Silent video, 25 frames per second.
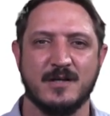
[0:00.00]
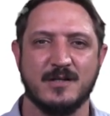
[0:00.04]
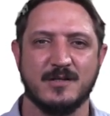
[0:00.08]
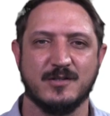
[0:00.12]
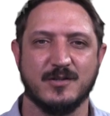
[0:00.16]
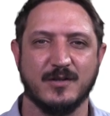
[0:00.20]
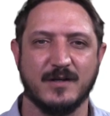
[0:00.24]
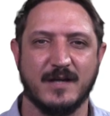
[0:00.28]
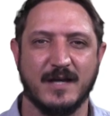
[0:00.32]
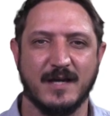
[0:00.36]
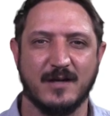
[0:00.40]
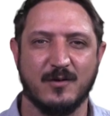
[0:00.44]

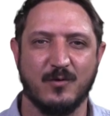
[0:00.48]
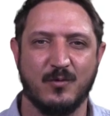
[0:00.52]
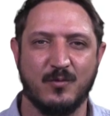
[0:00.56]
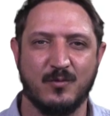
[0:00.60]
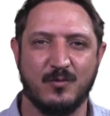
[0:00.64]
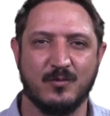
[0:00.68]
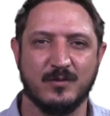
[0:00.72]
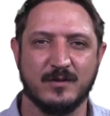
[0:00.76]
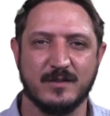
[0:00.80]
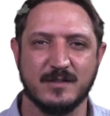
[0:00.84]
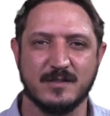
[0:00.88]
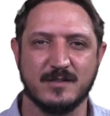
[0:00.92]
to get
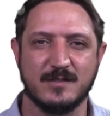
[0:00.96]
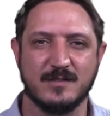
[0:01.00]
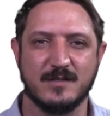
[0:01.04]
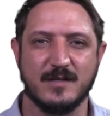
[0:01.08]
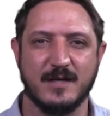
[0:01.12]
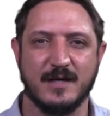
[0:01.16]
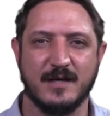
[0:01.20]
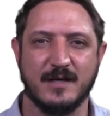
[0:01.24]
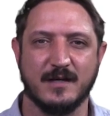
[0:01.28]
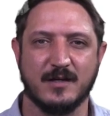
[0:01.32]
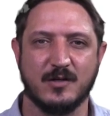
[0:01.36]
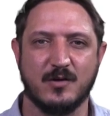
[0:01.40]
all this
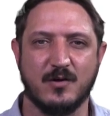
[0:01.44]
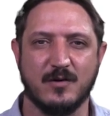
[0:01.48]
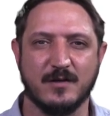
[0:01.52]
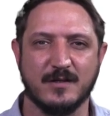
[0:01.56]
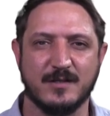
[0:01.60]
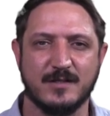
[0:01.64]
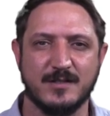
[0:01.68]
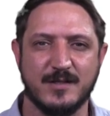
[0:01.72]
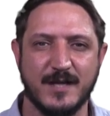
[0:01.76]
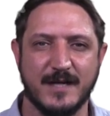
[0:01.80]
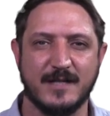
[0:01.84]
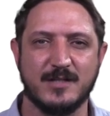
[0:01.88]

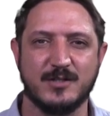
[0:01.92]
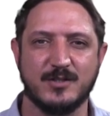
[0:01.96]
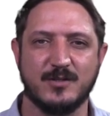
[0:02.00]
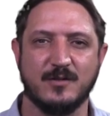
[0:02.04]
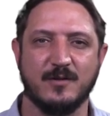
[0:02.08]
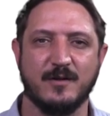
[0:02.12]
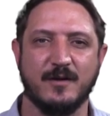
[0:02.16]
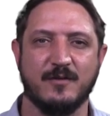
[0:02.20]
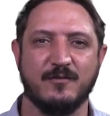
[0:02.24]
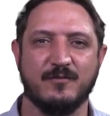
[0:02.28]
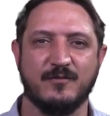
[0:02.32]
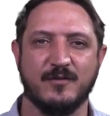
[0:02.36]

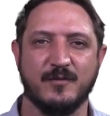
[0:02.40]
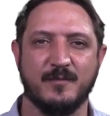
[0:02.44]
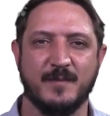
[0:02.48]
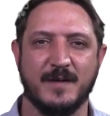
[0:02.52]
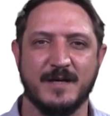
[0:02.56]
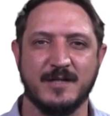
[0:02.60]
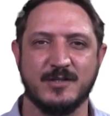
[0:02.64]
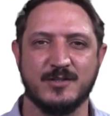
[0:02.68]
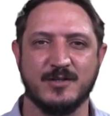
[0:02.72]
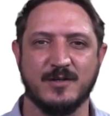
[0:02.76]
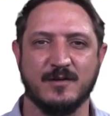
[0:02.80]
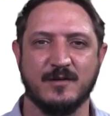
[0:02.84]
contextual
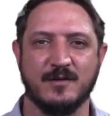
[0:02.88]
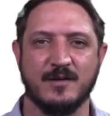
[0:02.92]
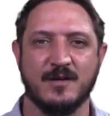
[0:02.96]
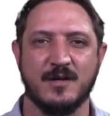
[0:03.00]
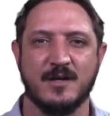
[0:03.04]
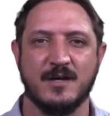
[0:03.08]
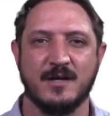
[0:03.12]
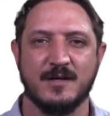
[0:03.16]
information